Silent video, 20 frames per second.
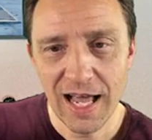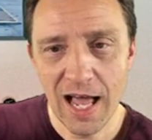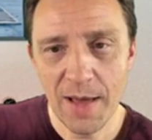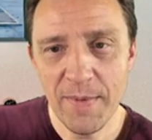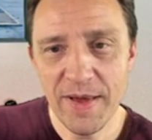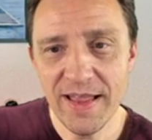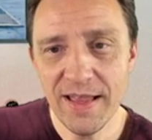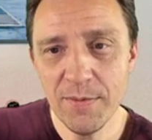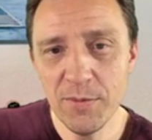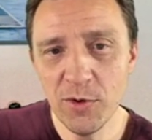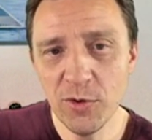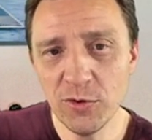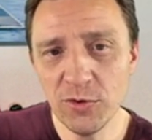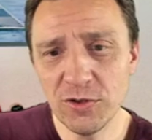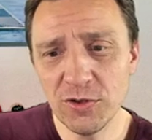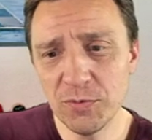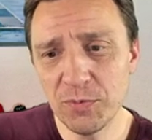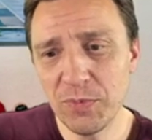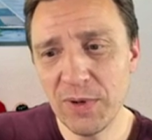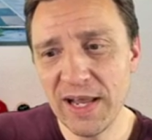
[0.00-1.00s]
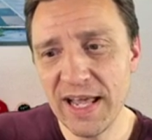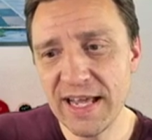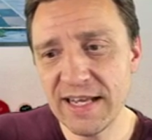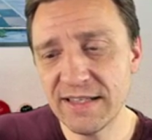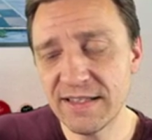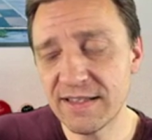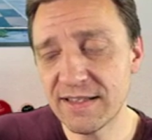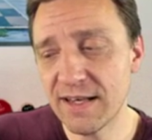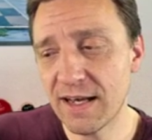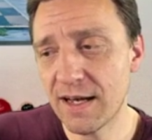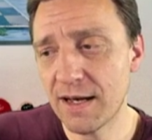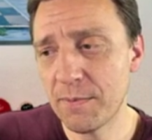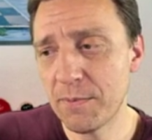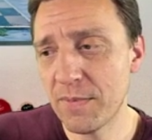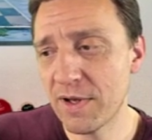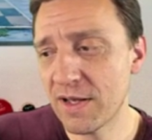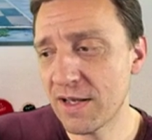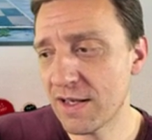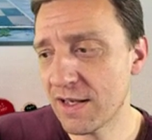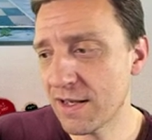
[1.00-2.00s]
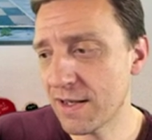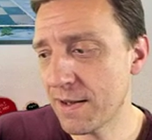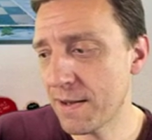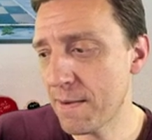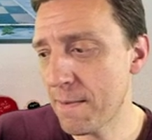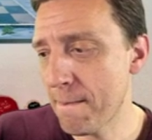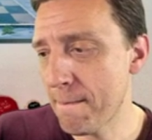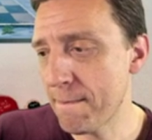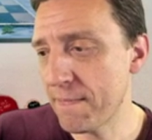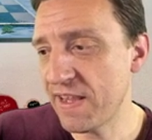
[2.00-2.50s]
I'm in the mood to play some uh,